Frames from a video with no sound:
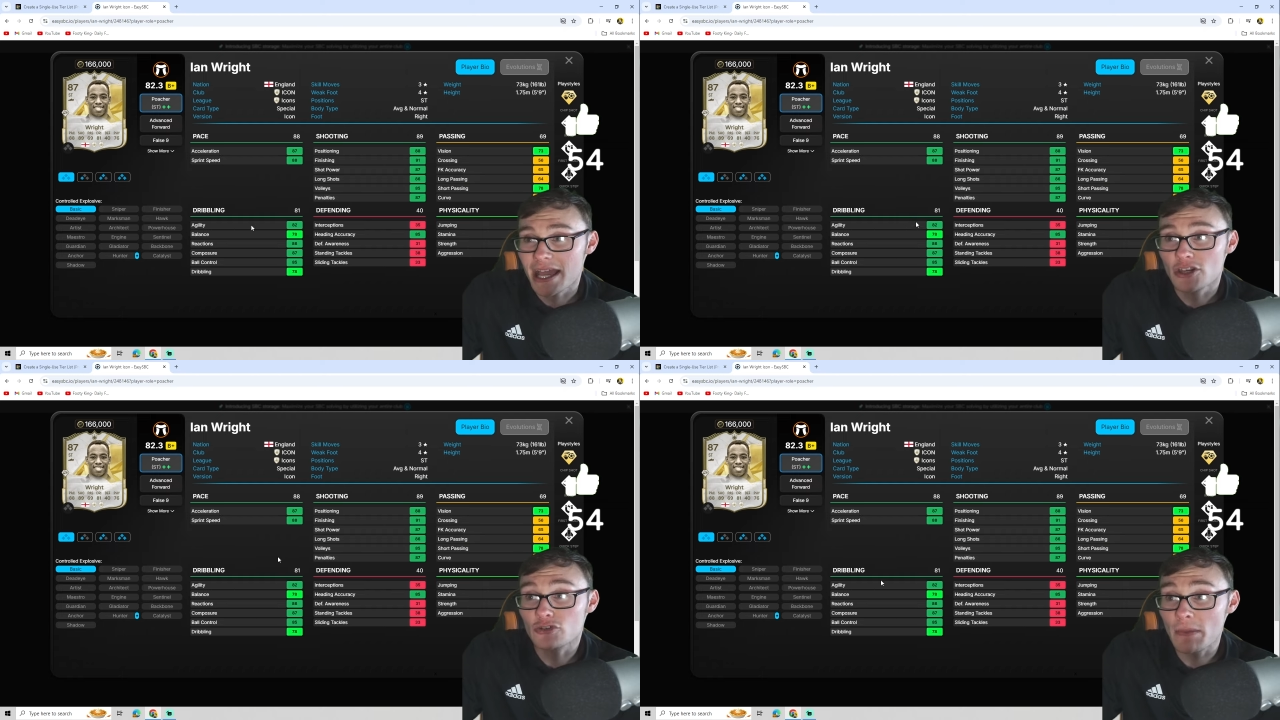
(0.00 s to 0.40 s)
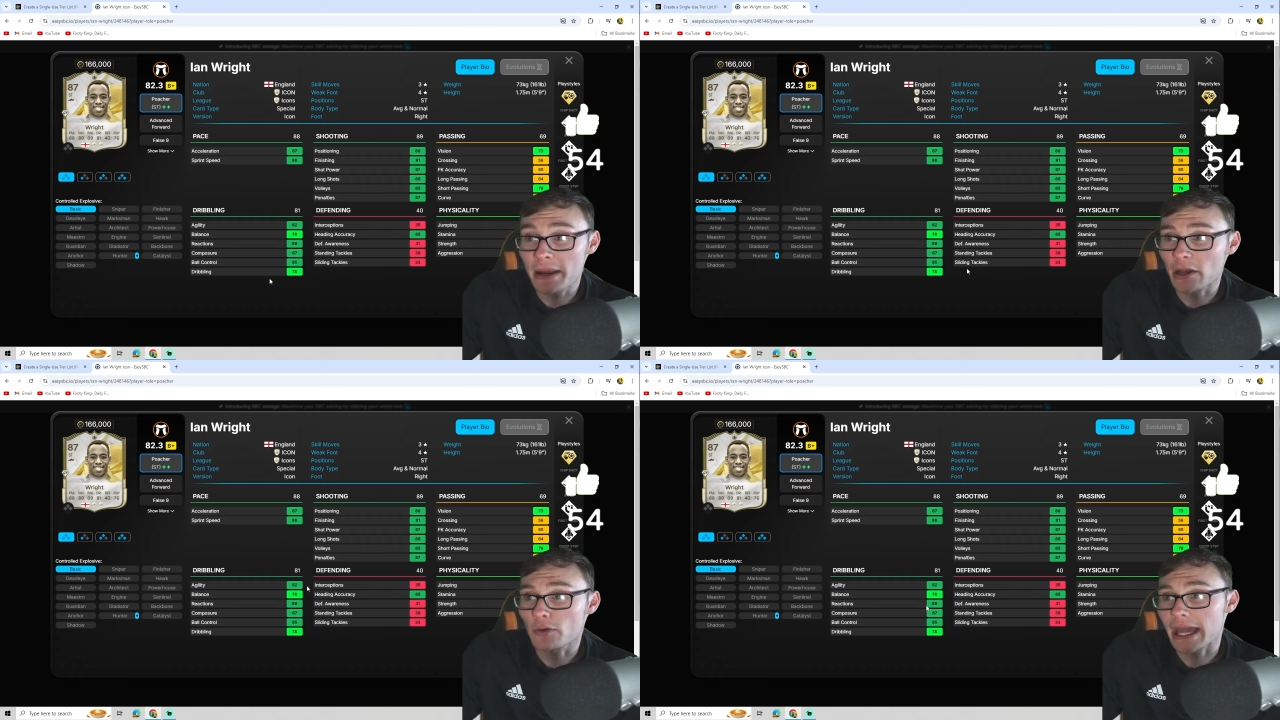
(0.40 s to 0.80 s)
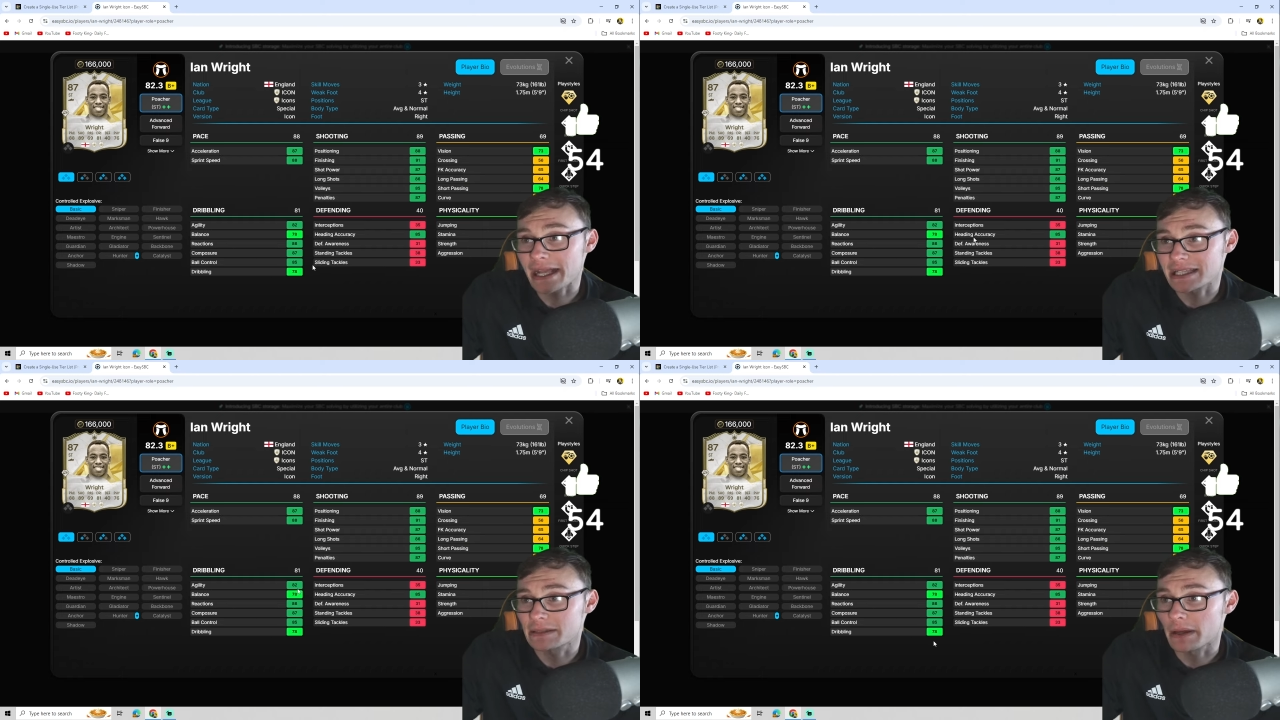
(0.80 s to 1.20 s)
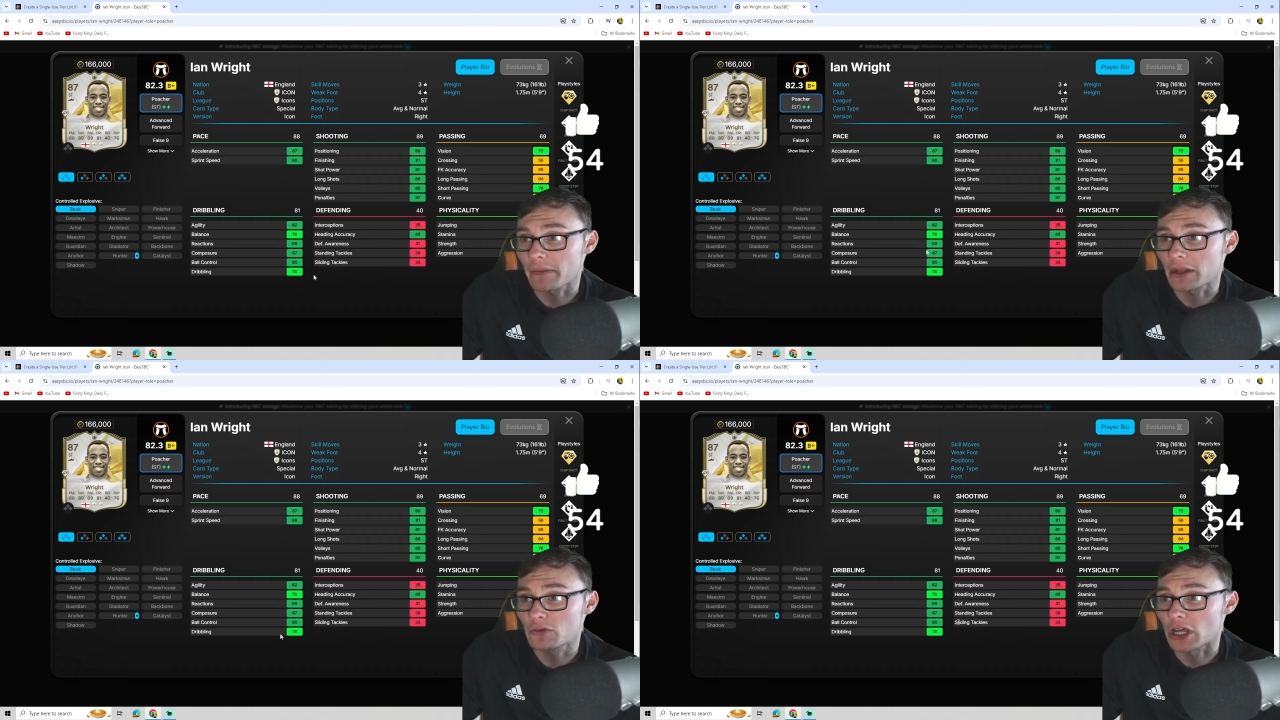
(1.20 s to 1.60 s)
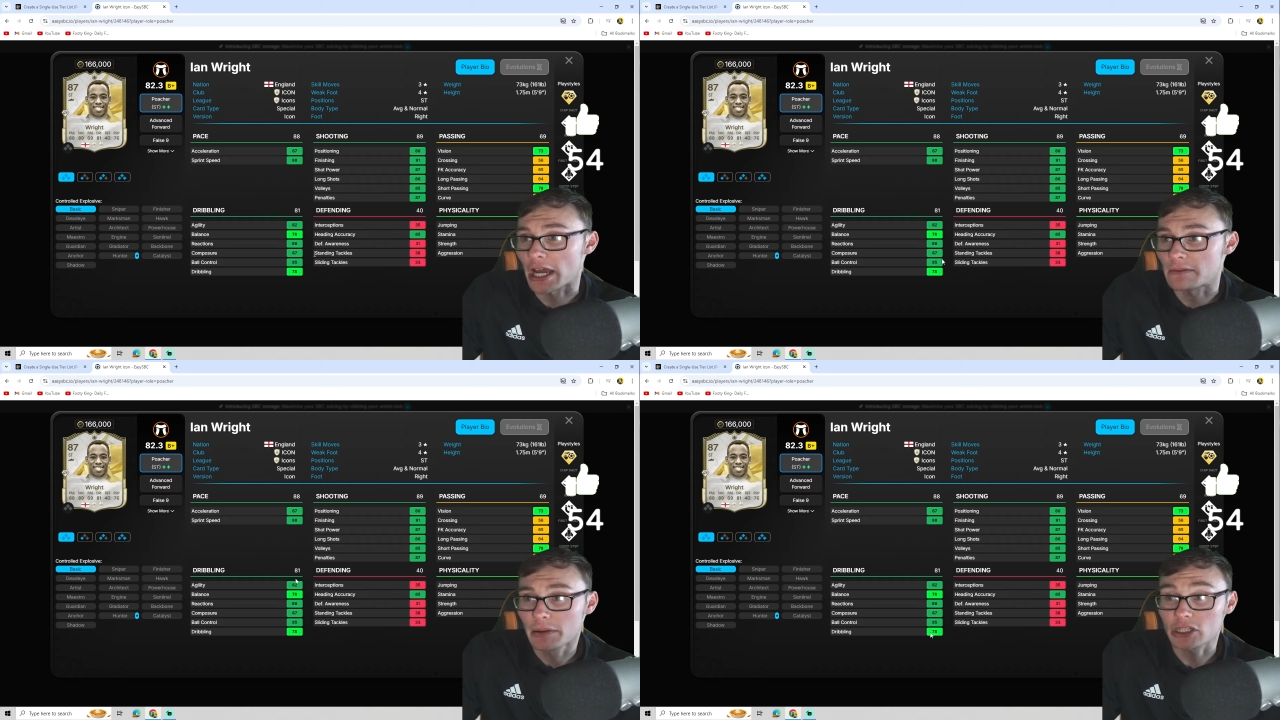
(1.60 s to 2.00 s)
Dribbling, okay, it's a little bit on the low
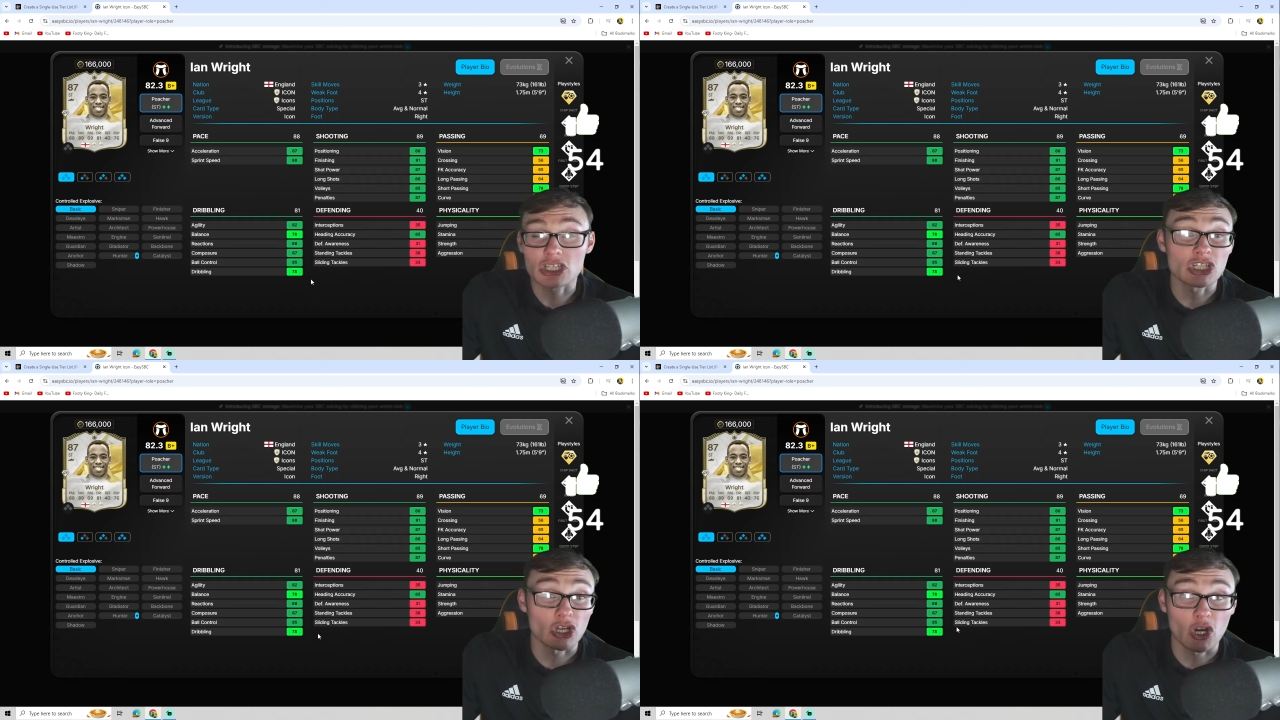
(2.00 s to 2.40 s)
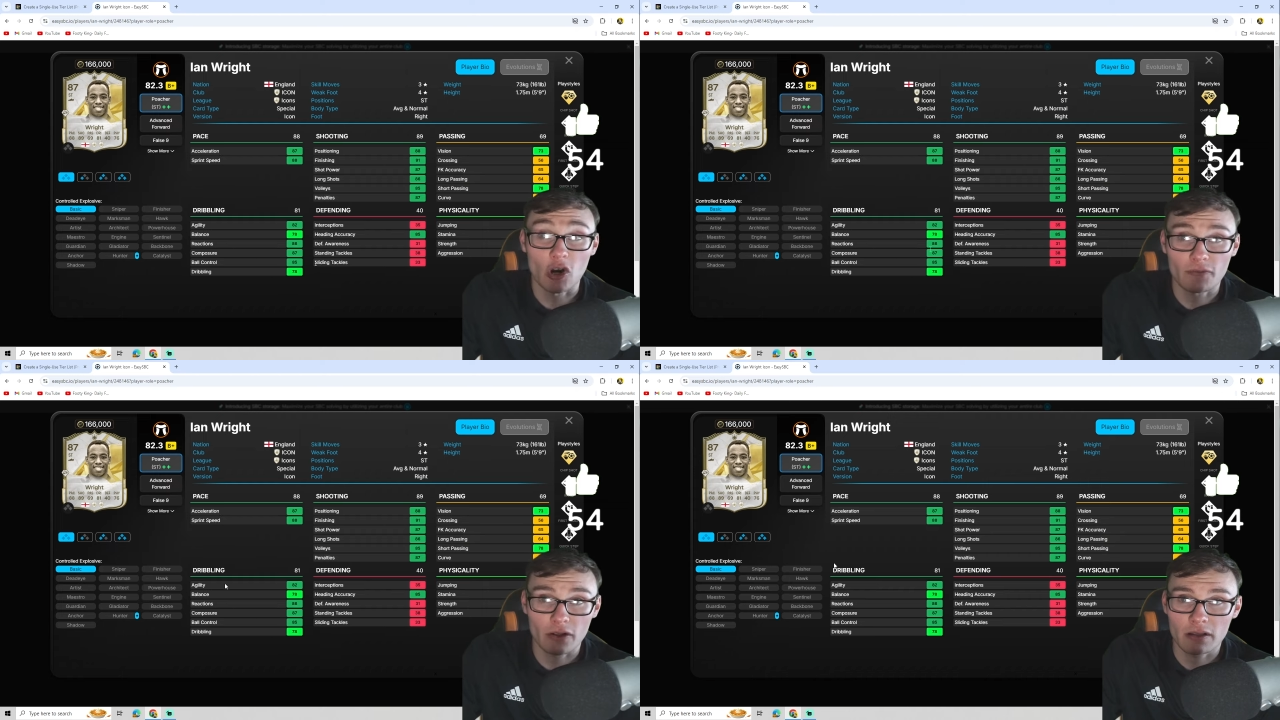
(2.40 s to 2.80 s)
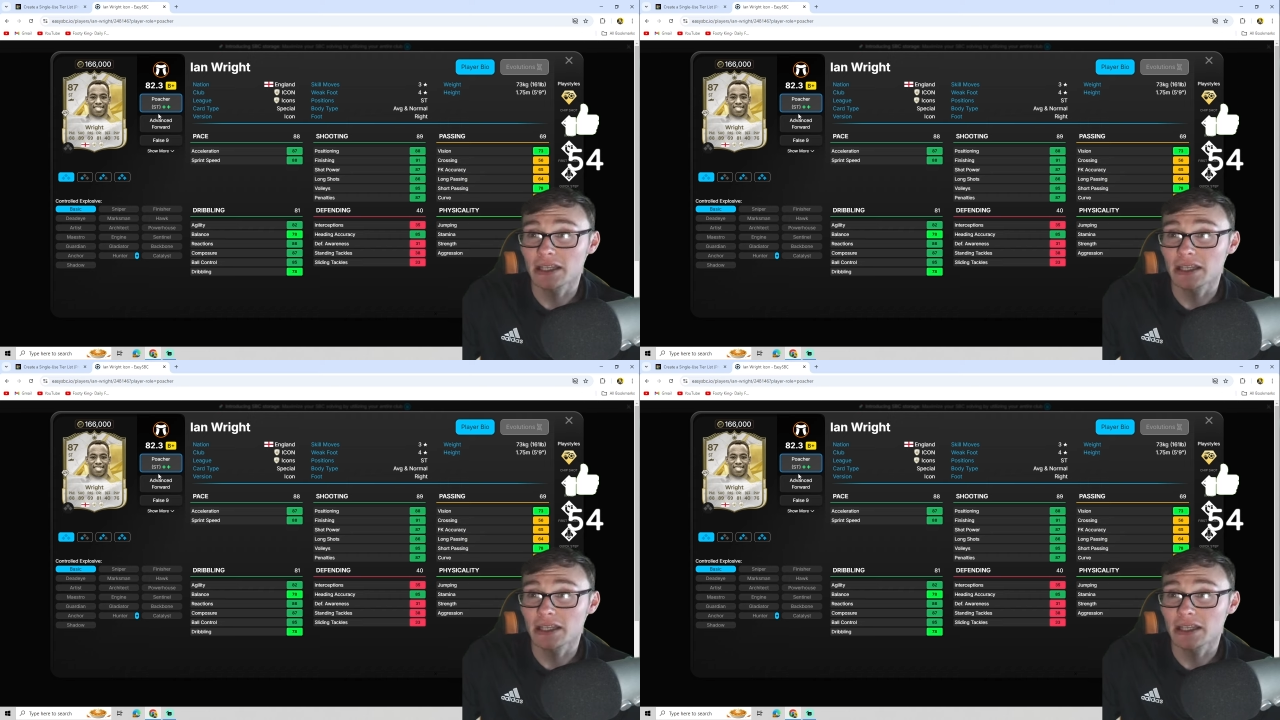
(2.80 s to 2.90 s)
down, but it doesn't look awful.